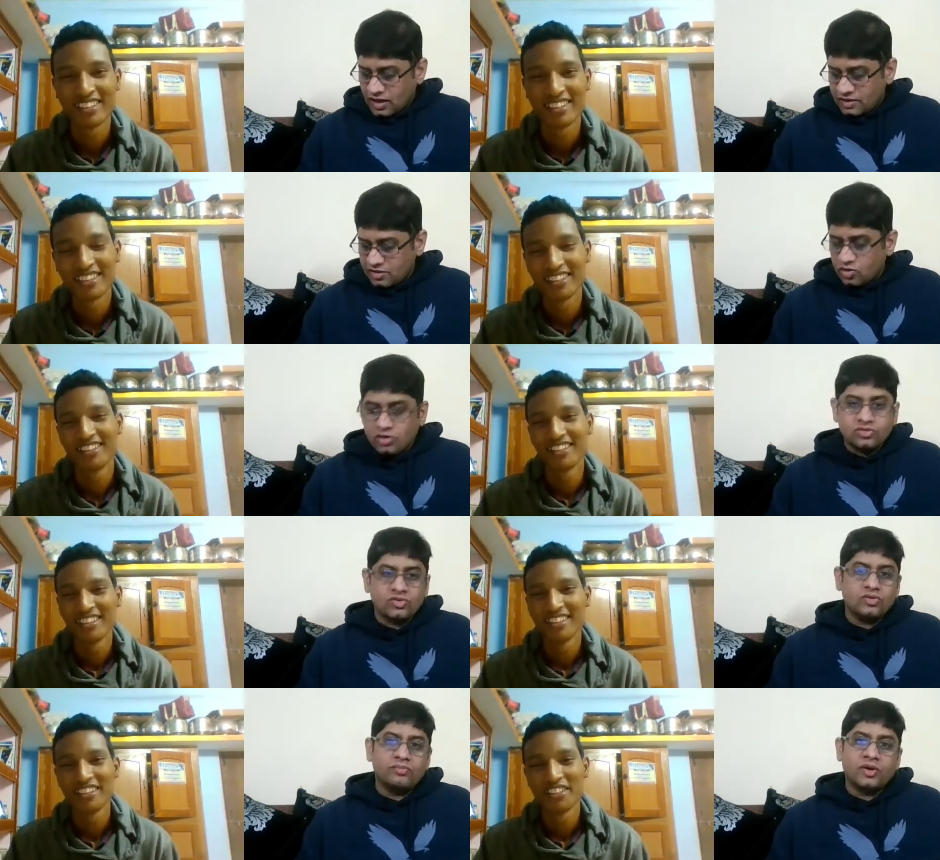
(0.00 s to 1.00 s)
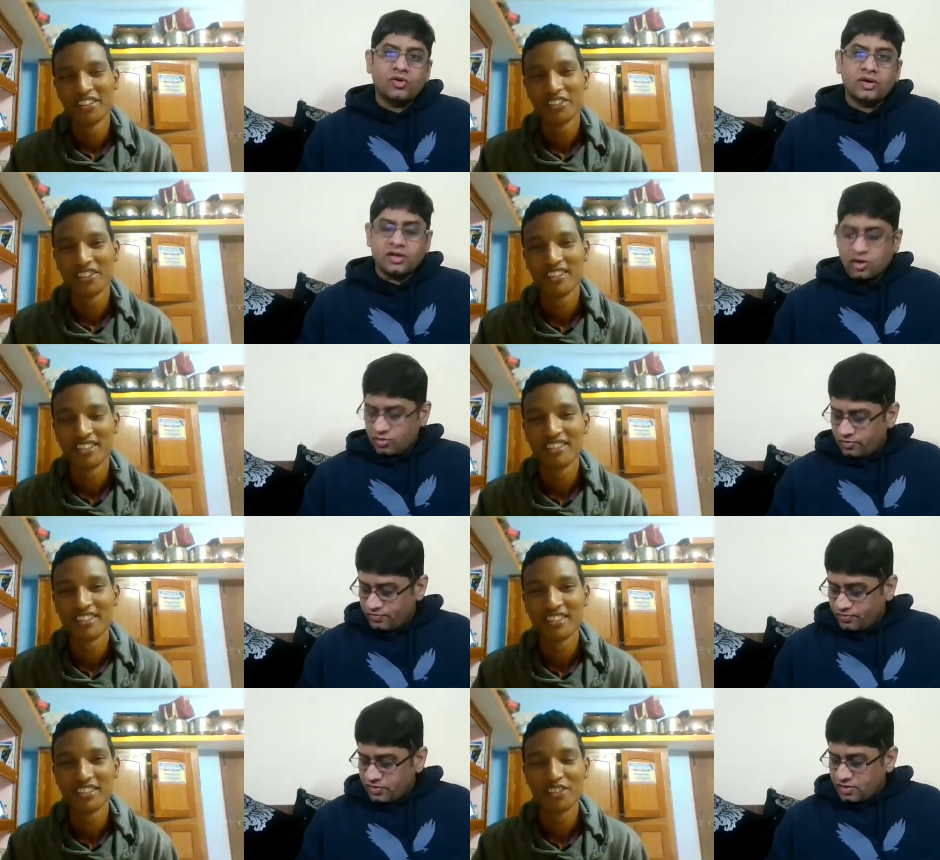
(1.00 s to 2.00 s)
Speaker 1: I I T Indore. So Manohar,
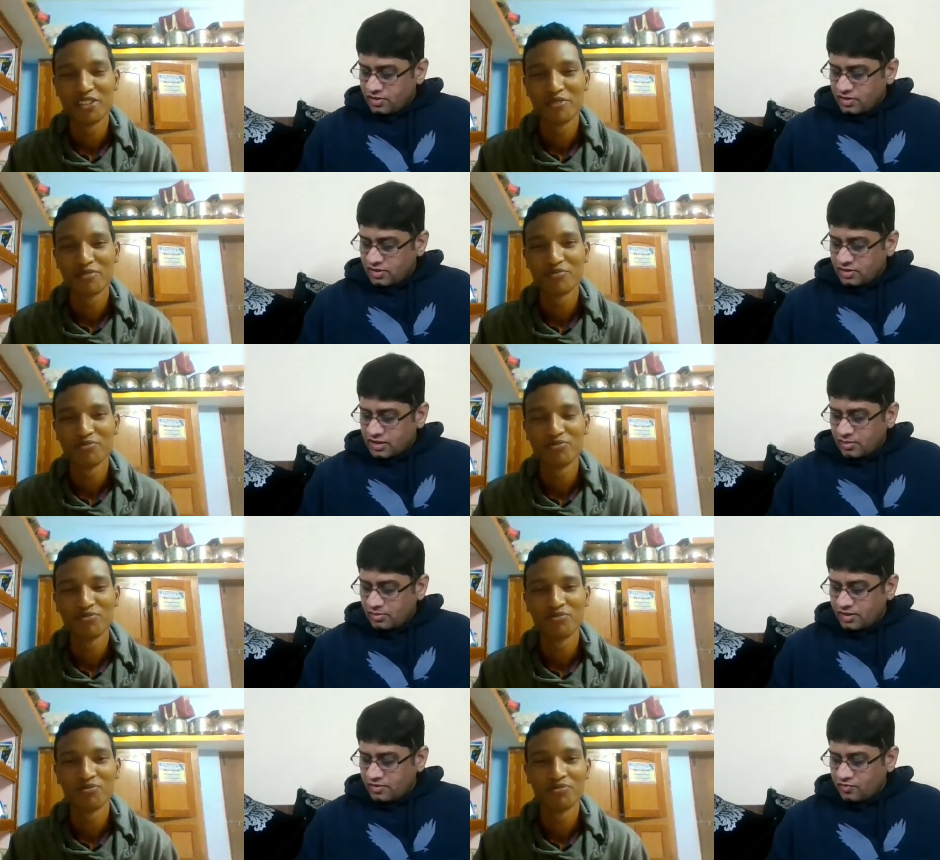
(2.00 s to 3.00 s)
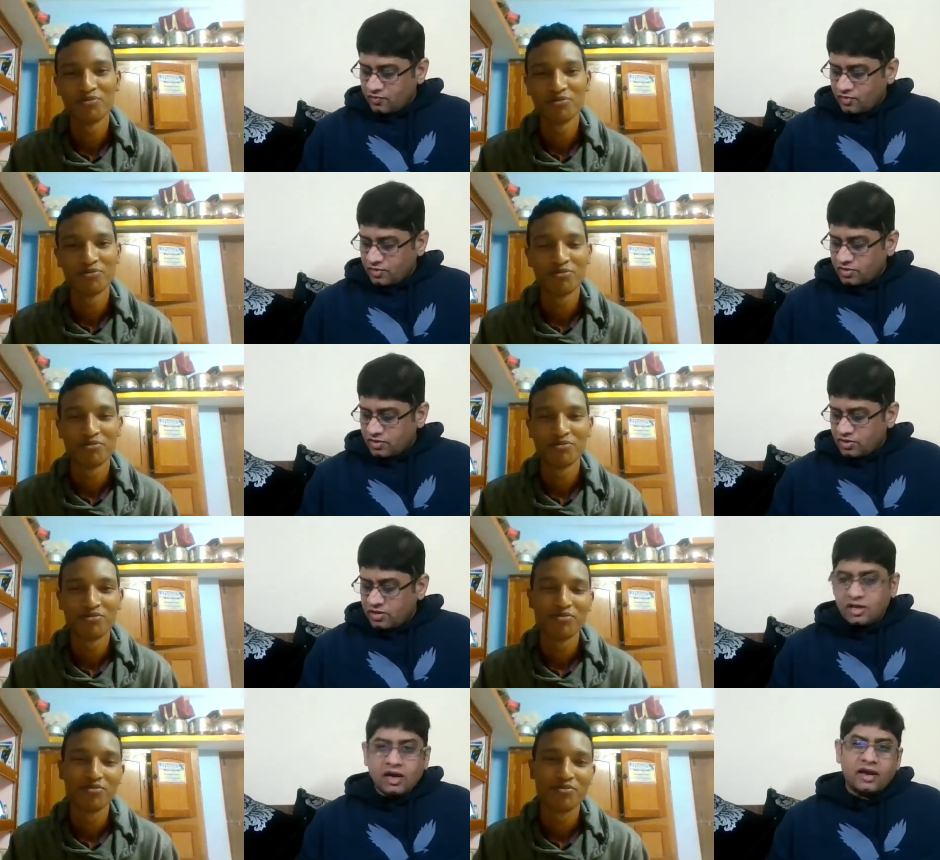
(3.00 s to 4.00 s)
now uh, tell me,
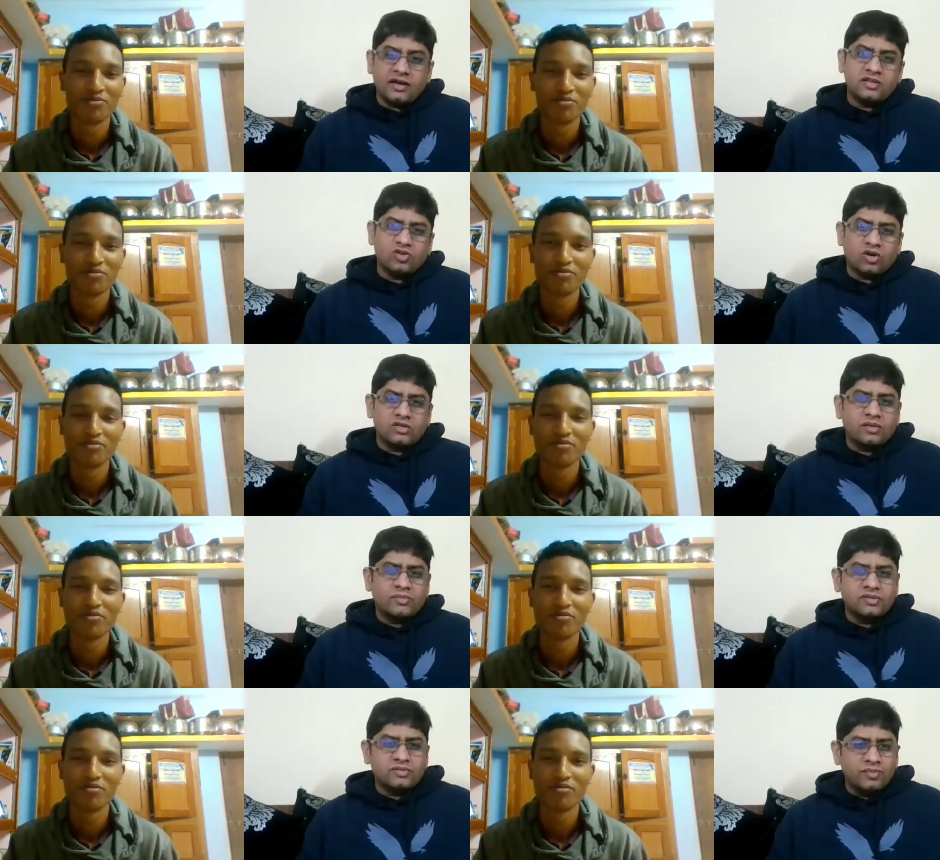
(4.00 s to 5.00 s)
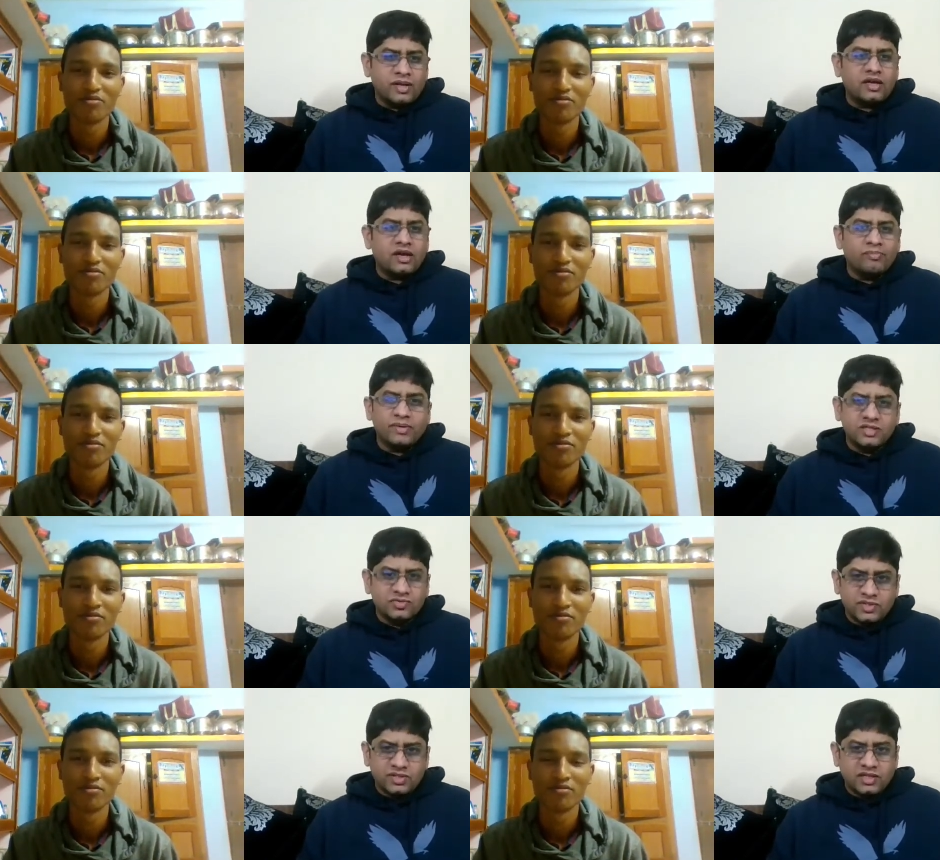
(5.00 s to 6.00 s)
in I I T Indore there must be many
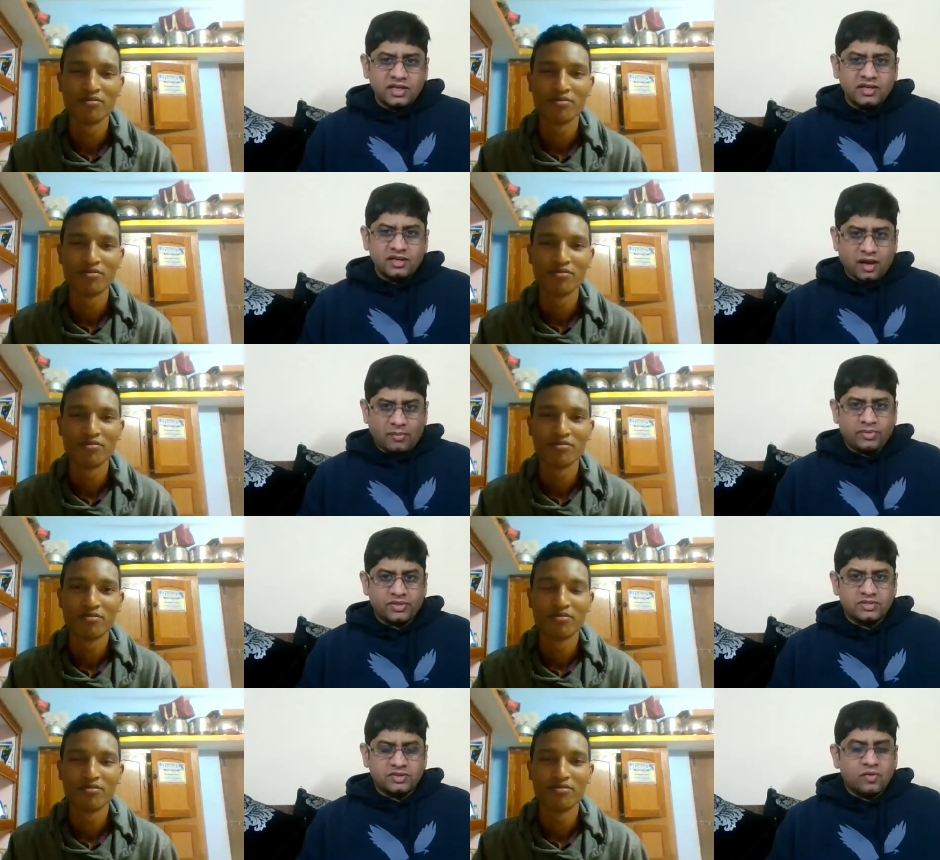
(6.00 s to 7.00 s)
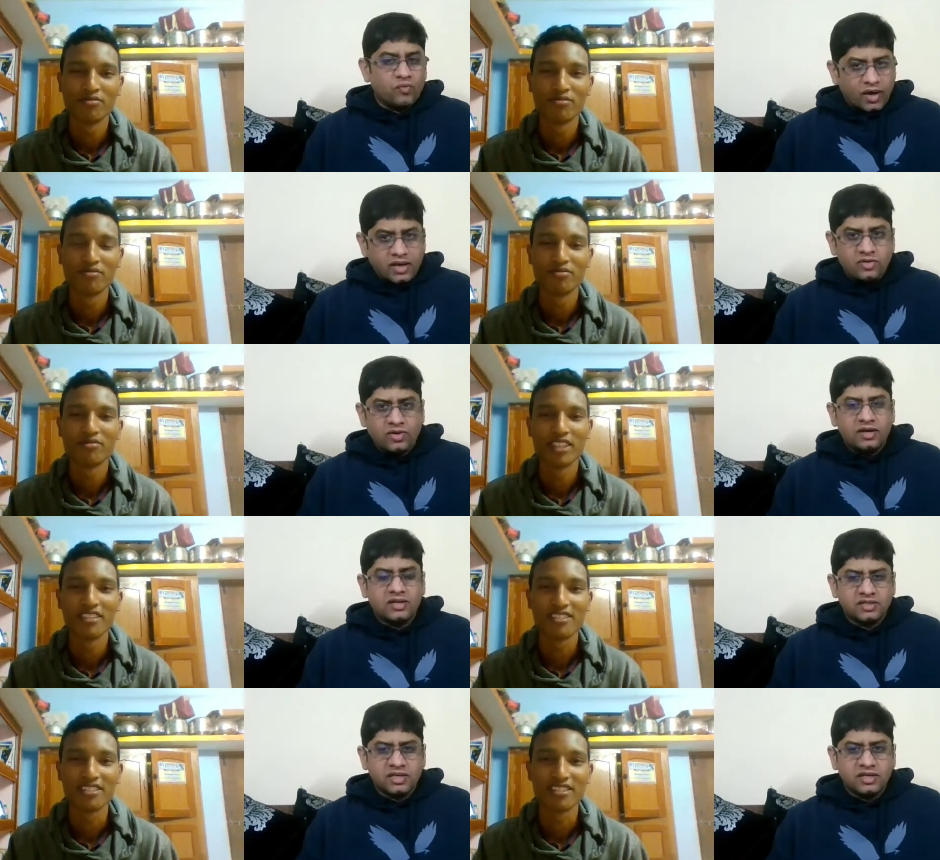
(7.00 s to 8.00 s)
companies visiting the campus. Why you are
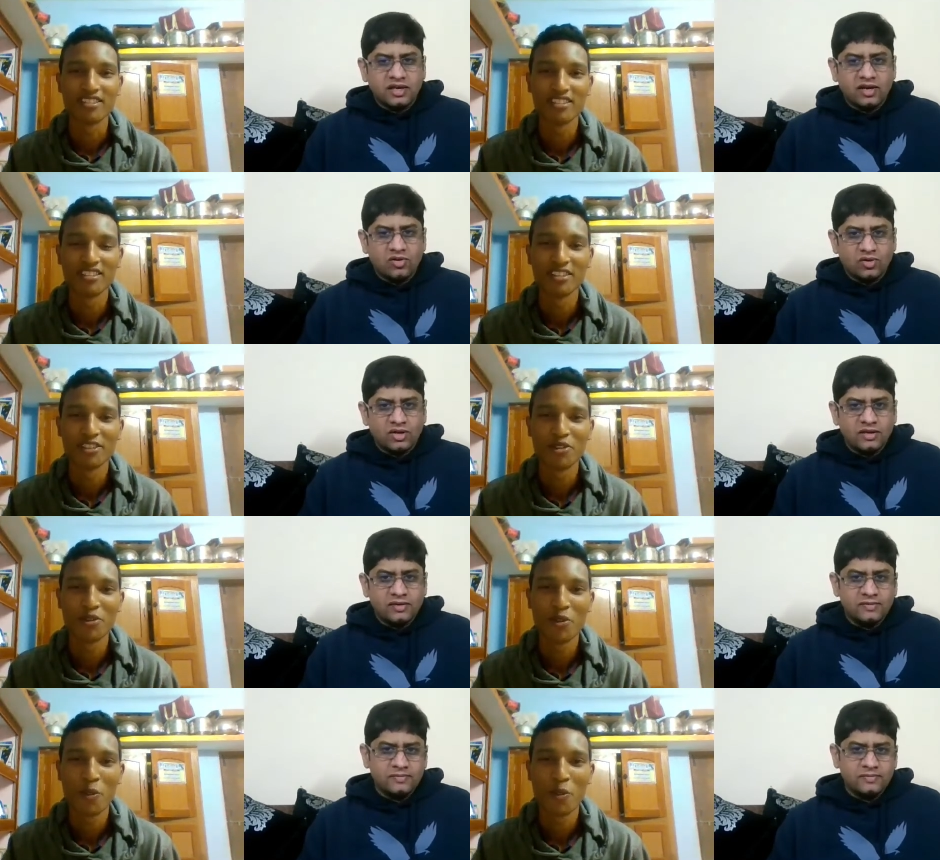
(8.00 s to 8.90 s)
interested yes. in GAIL only?